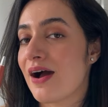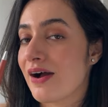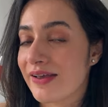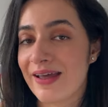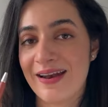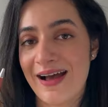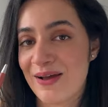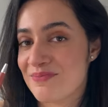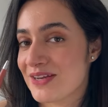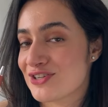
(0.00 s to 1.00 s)
Again,
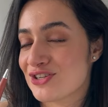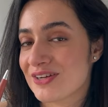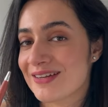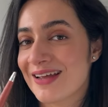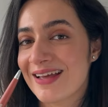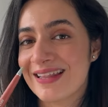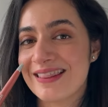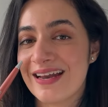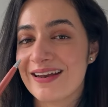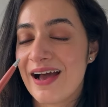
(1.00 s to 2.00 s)
I mentioned
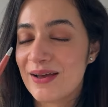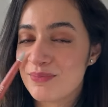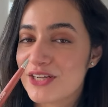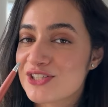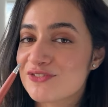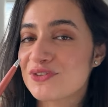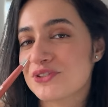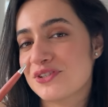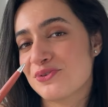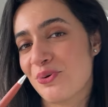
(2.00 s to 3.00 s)
that I'm reaching for
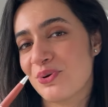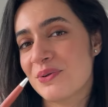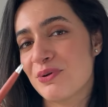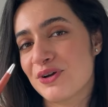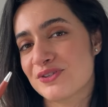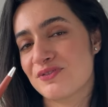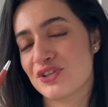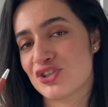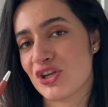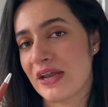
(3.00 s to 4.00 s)
this only because of the
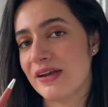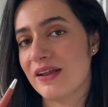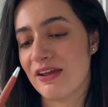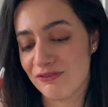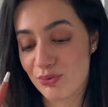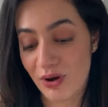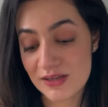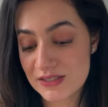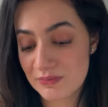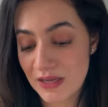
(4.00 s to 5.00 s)
shade. If you
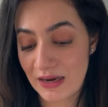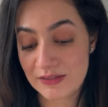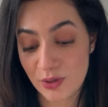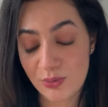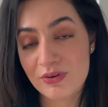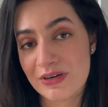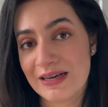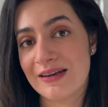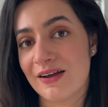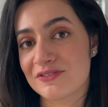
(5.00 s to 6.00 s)
ask me, I don't
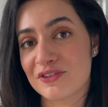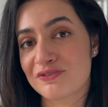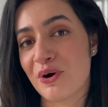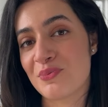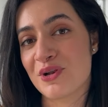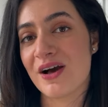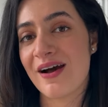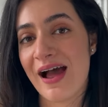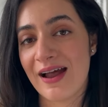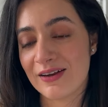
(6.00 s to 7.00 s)
really love the formula
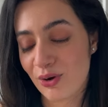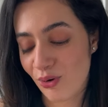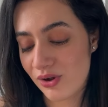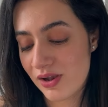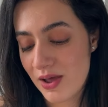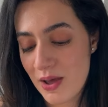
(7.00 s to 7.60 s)
at all.